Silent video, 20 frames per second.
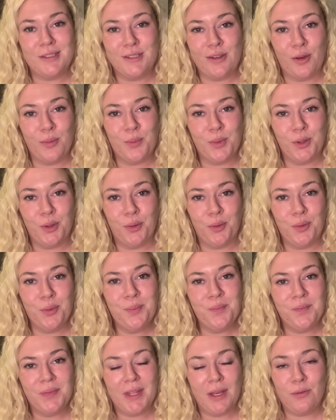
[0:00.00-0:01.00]
down below.
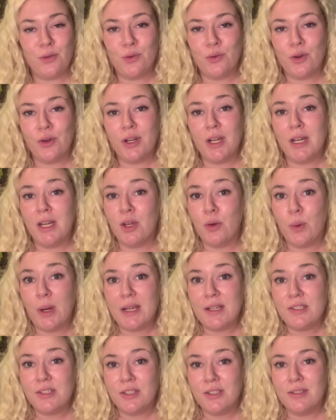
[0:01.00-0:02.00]
If you've got any
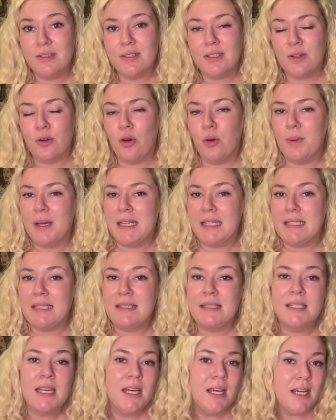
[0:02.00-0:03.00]
questions,
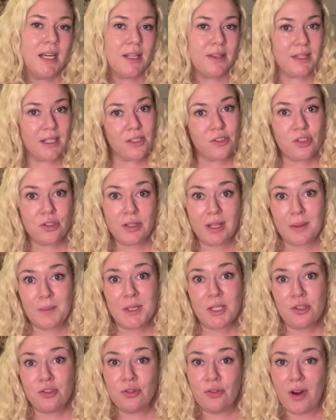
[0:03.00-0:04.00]
comments, things you'd like
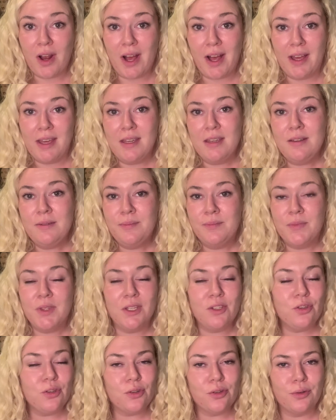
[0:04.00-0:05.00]
me to try,
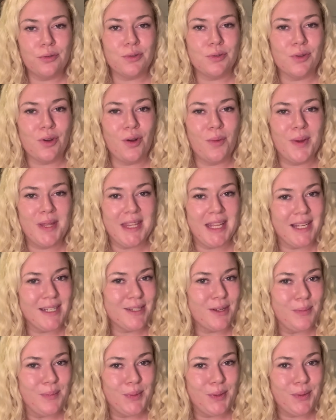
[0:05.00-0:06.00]
then you can also comment that
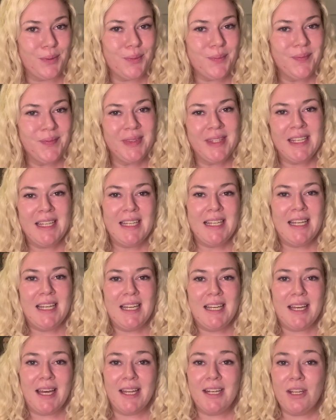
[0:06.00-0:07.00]
down below.
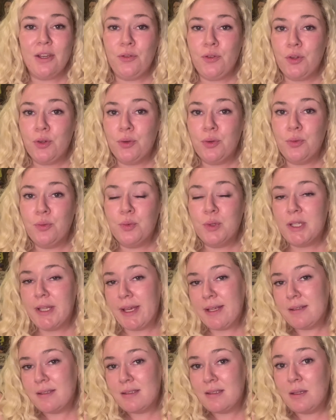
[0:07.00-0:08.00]
And if you would
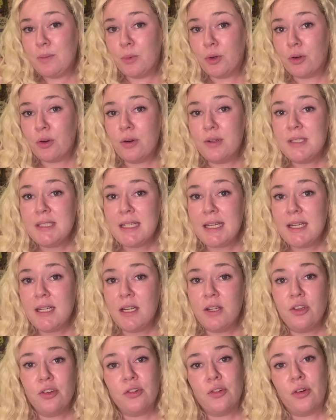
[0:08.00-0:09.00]
like to see more
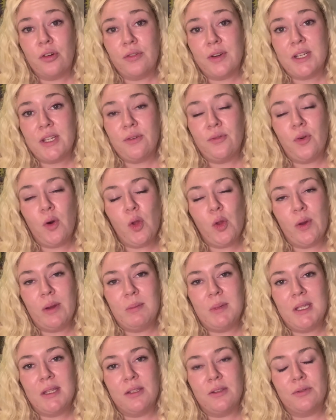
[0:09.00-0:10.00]
content and you're not already
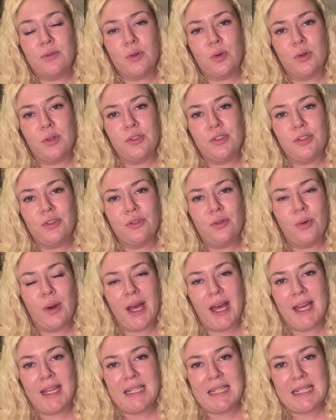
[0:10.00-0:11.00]
following me, then of course you can go
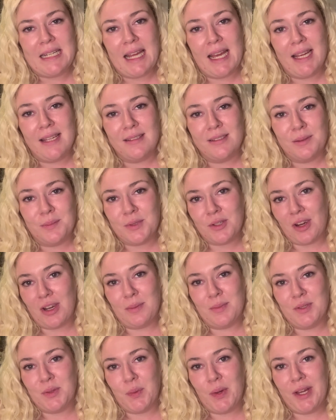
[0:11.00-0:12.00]
ahead and hit
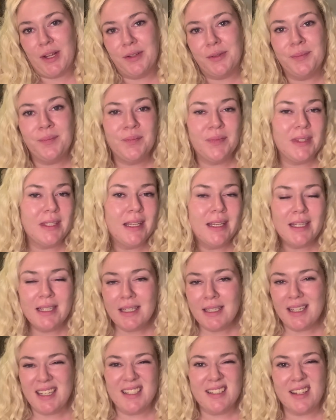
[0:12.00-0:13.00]
subscribe as well.
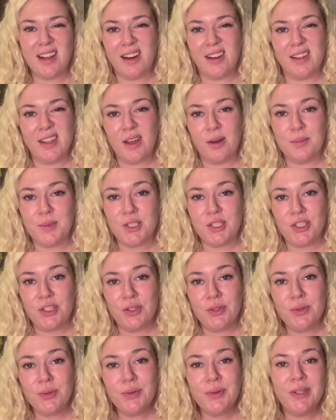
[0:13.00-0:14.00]
Entirely up to
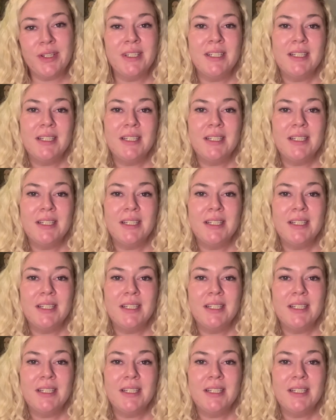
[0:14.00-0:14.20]
you.